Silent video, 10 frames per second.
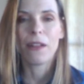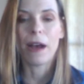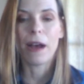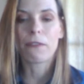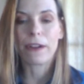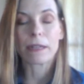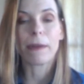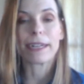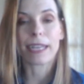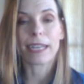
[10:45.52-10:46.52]
a friend of
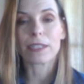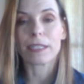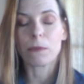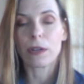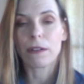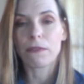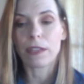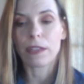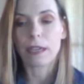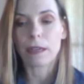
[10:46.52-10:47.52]
mine came to see one of
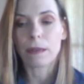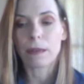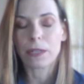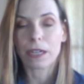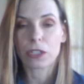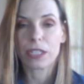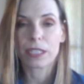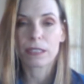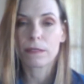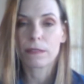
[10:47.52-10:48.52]
the
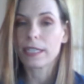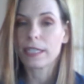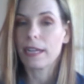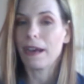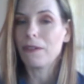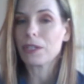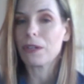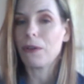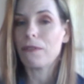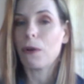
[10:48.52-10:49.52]
productions and said, "Oh, you
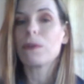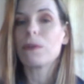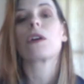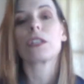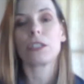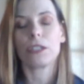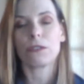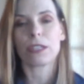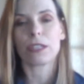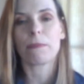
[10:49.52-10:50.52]
know, I've always wanted to
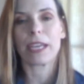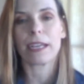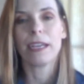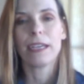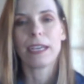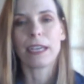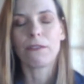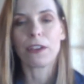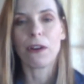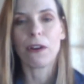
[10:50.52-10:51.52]
do something
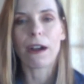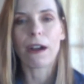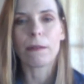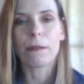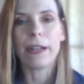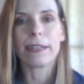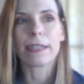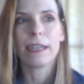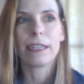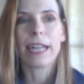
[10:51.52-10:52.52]
in VR, and
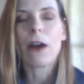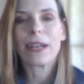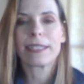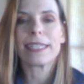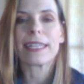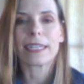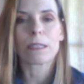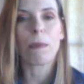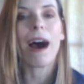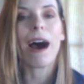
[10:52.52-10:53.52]
now I see that
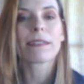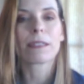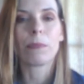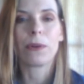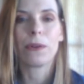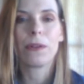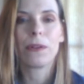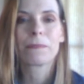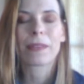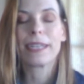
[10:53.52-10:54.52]
it's possible.
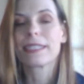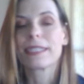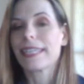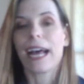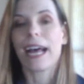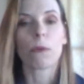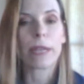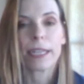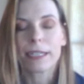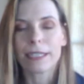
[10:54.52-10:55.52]
And since
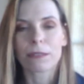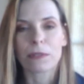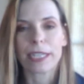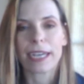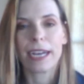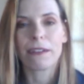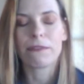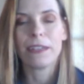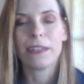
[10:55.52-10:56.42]
Halloween is really kind of